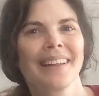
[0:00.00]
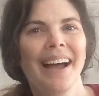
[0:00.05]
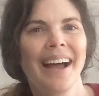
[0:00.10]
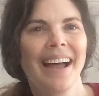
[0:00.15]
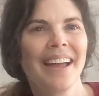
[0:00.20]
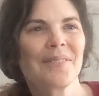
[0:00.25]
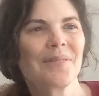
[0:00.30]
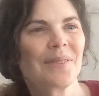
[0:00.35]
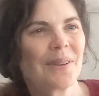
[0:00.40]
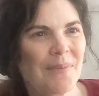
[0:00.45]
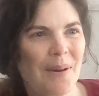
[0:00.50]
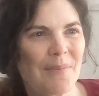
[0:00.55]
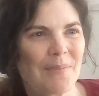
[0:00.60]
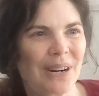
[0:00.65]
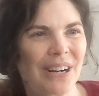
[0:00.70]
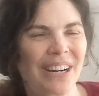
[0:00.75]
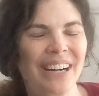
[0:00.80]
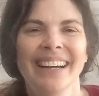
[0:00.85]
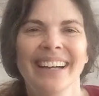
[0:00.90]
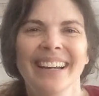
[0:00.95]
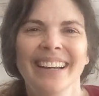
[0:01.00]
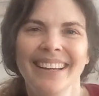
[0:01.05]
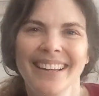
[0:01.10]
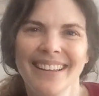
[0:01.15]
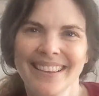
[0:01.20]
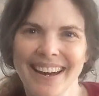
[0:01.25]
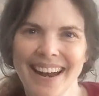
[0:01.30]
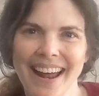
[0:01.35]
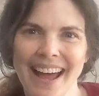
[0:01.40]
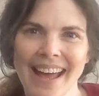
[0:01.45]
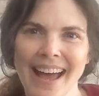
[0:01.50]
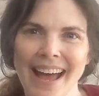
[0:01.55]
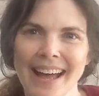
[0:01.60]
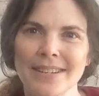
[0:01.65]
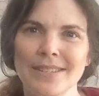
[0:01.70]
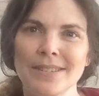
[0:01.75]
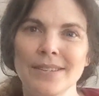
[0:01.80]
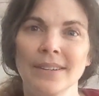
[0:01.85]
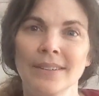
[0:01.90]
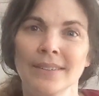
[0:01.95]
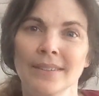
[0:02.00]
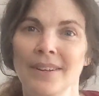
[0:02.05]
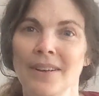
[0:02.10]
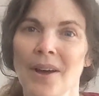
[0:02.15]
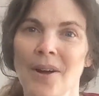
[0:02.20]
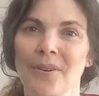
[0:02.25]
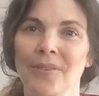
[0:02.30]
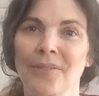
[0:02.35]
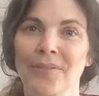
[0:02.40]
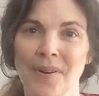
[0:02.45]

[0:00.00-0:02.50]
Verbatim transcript: I remember that I had to go